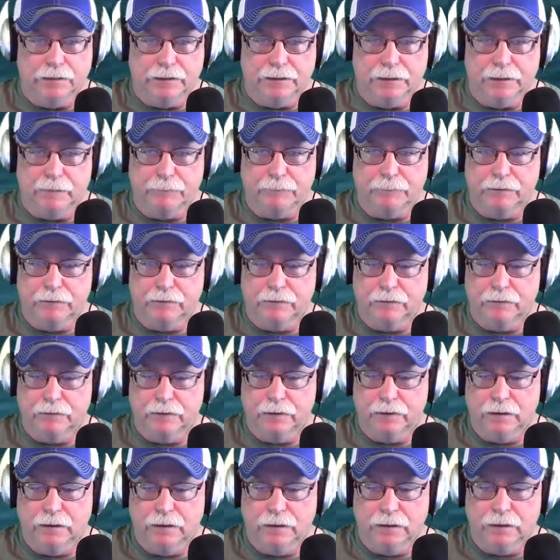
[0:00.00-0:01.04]

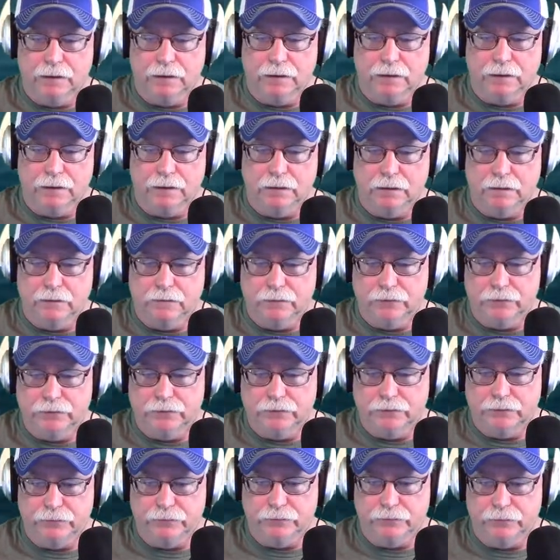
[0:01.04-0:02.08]
tempered
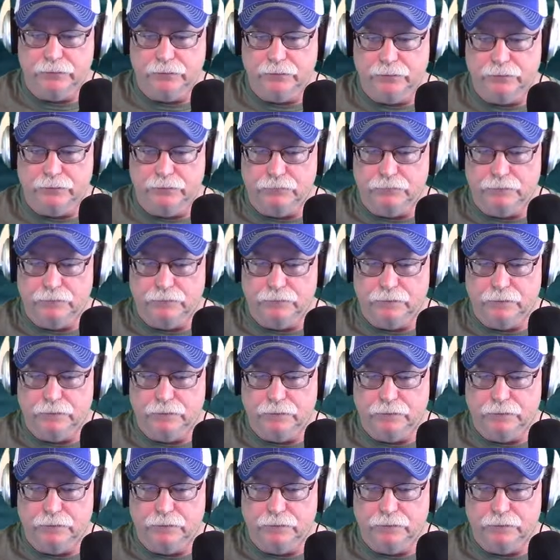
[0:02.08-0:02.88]
to